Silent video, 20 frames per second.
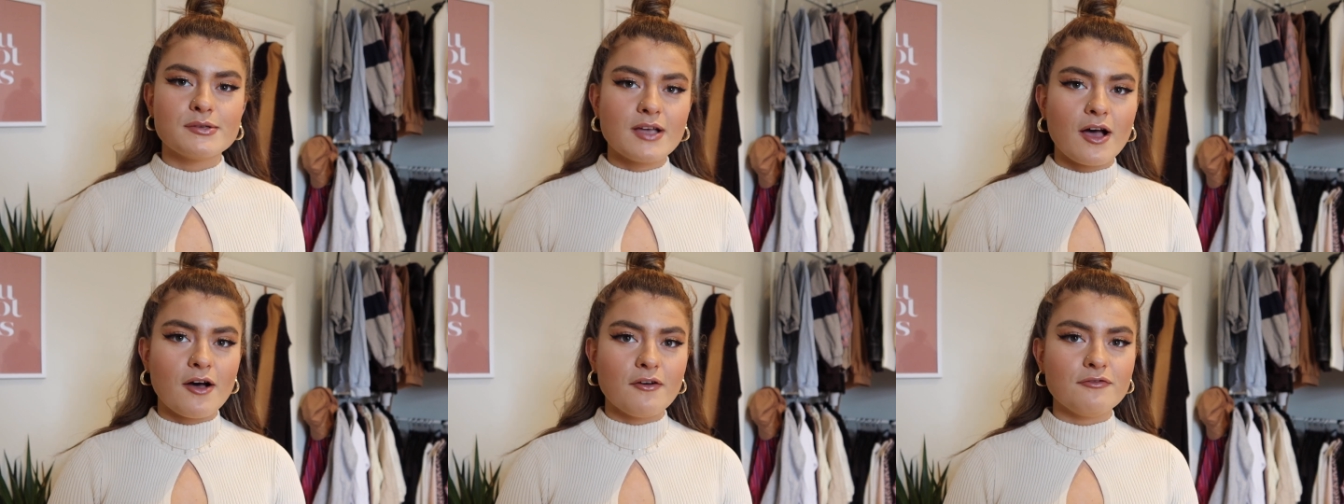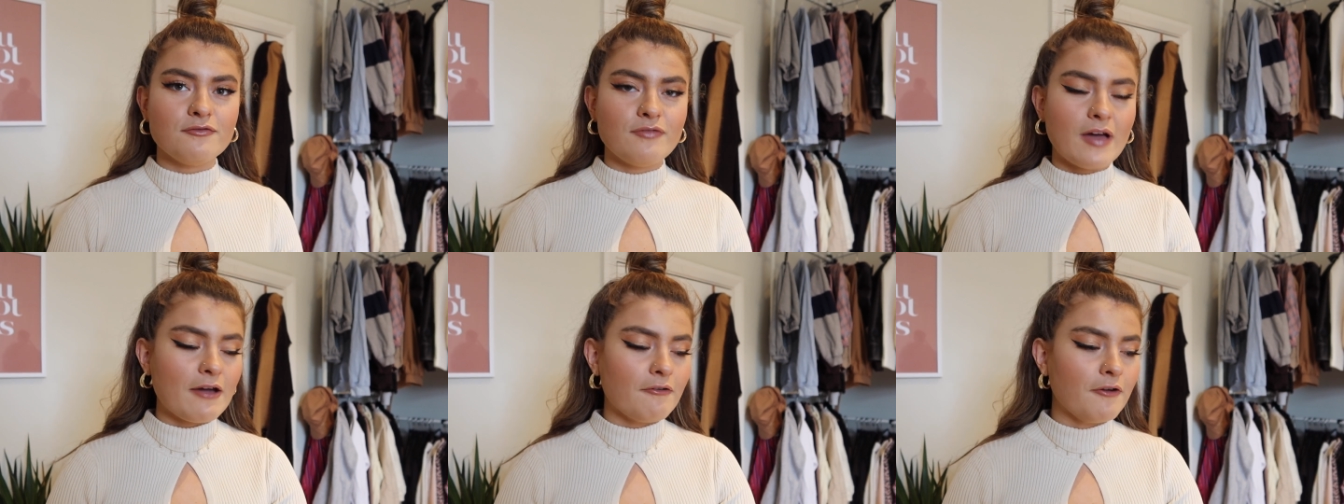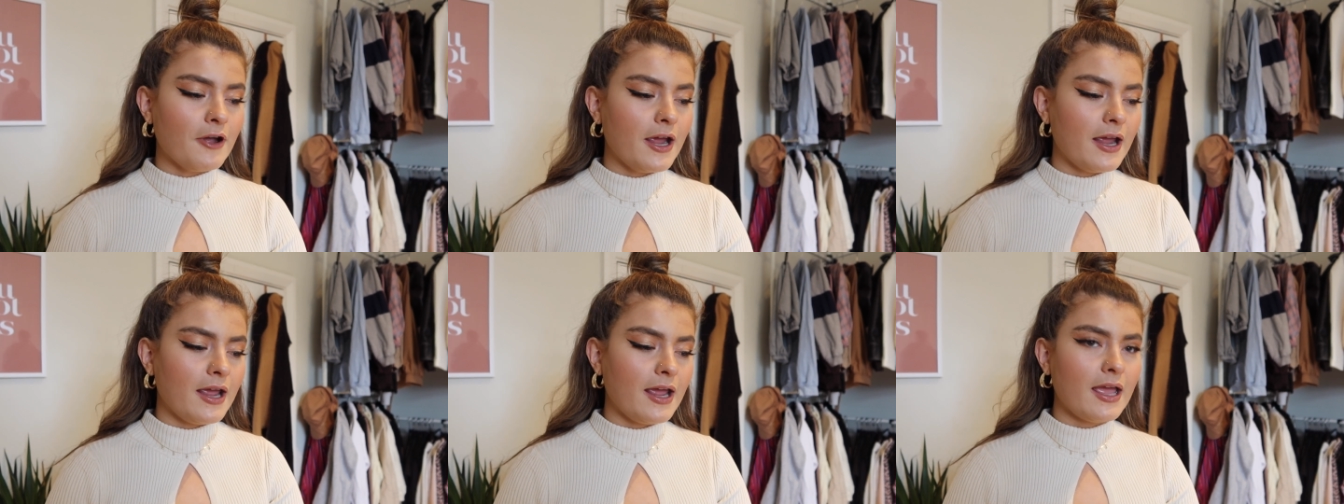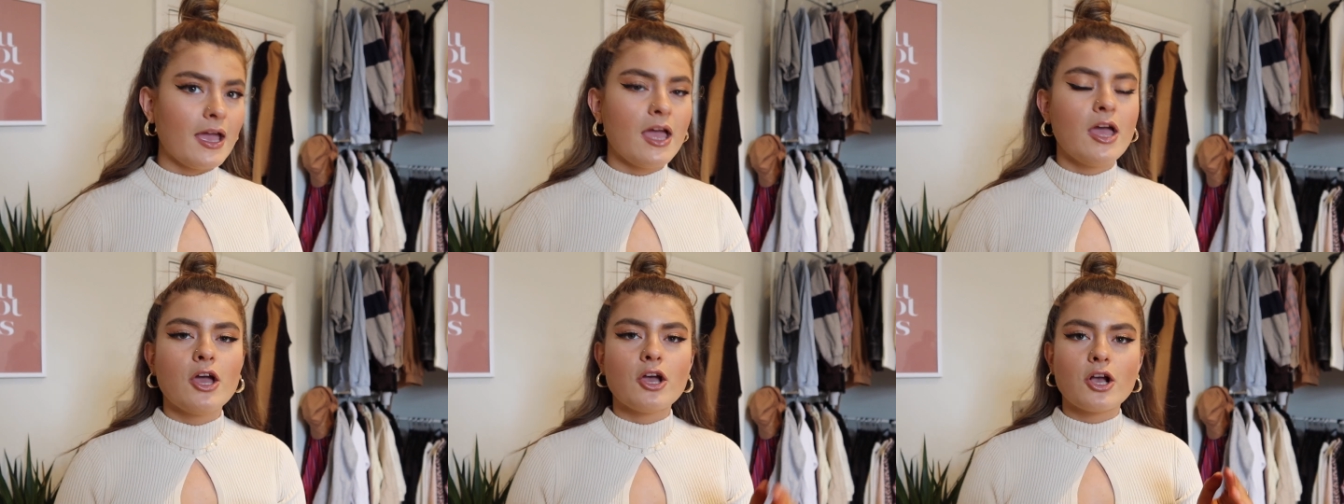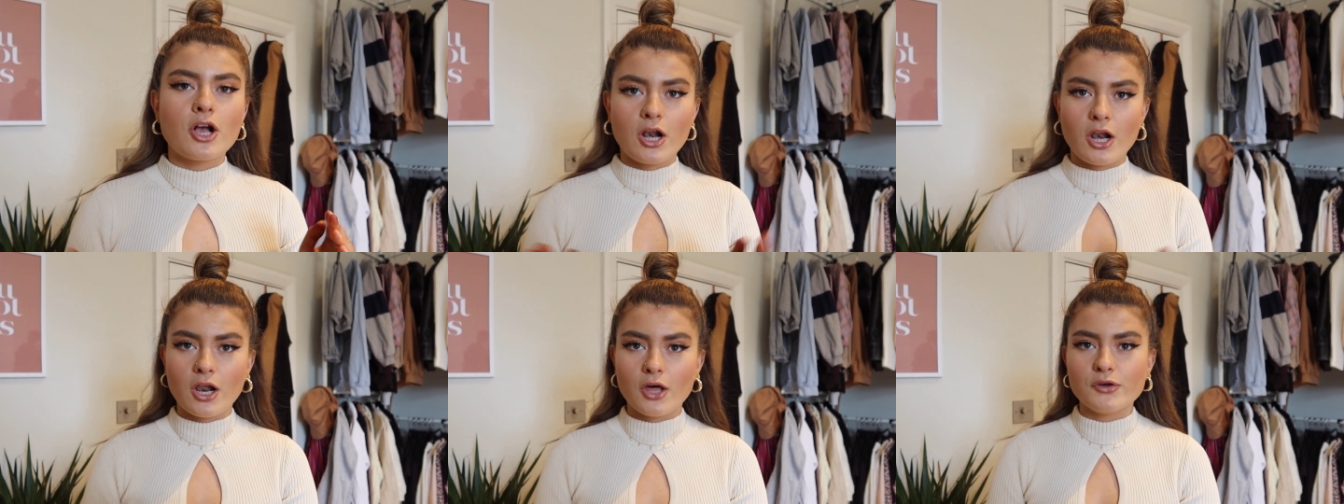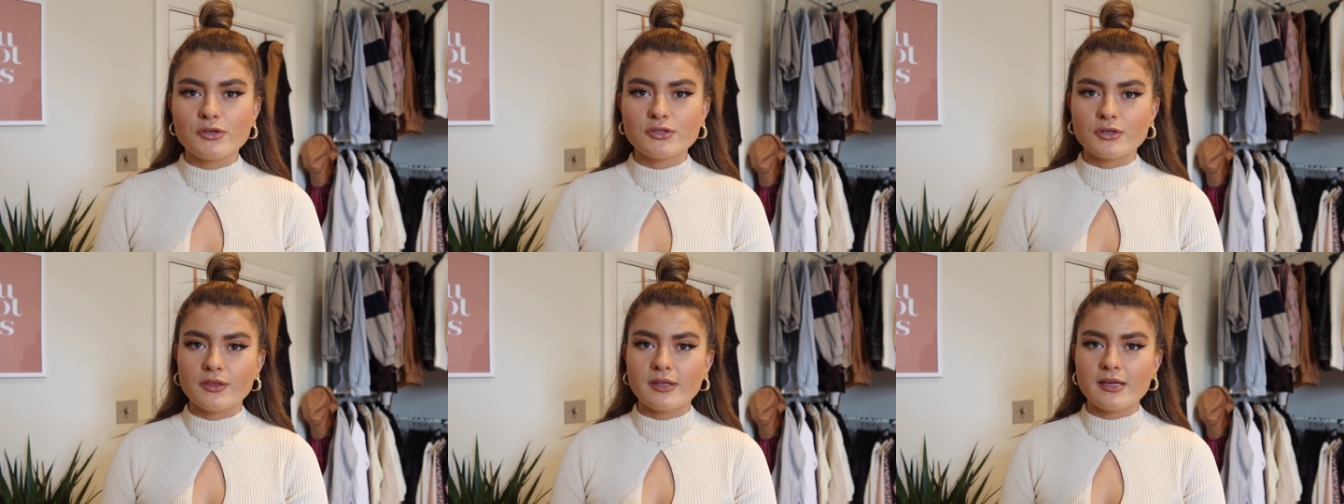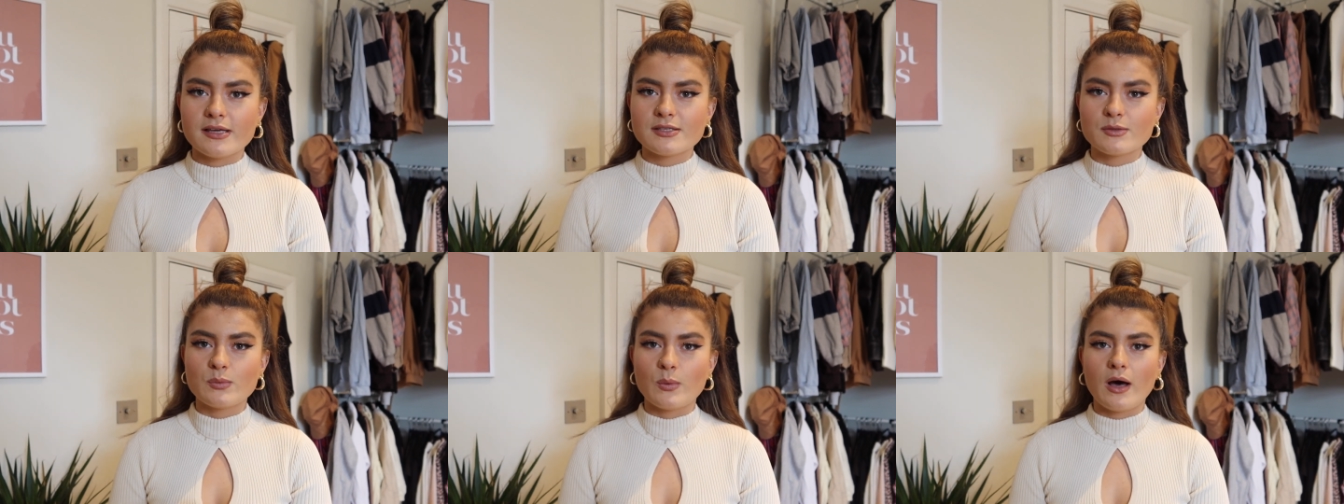are very close on
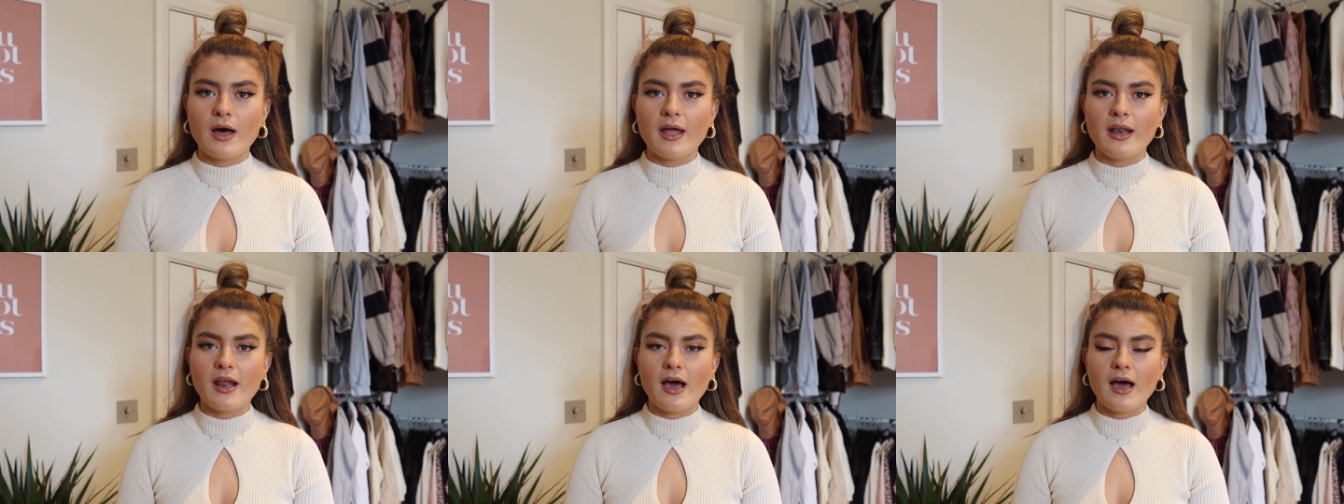this one.